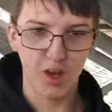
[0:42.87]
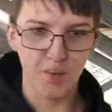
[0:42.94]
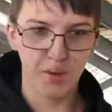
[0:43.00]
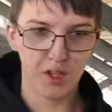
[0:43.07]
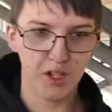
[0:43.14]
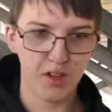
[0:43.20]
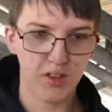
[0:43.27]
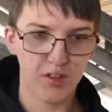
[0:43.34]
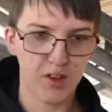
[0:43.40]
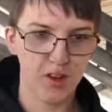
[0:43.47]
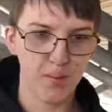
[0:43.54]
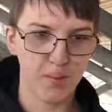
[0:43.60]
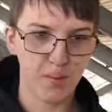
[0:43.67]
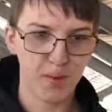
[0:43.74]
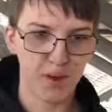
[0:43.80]
because they
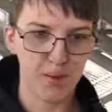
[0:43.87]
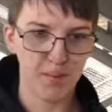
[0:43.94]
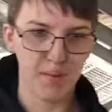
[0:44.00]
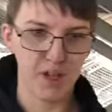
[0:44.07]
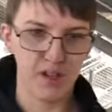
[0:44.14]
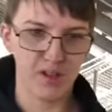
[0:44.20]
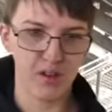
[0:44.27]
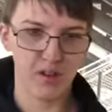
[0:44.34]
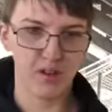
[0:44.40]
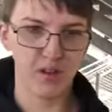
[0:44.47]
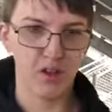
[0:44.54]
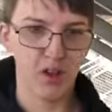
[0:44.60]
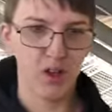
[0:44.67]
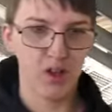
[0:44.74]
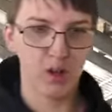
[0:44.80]
meant the
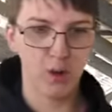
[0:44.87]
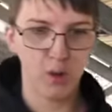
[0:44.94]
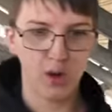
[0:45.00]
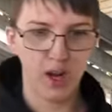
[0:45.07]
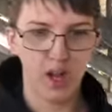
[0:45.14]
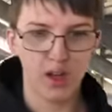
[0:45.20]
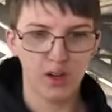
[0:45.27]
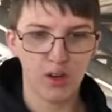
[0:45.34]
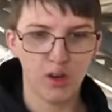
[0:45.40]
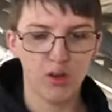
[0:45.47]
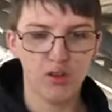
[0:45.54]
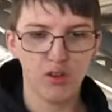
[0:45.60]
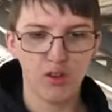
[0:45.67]
court had no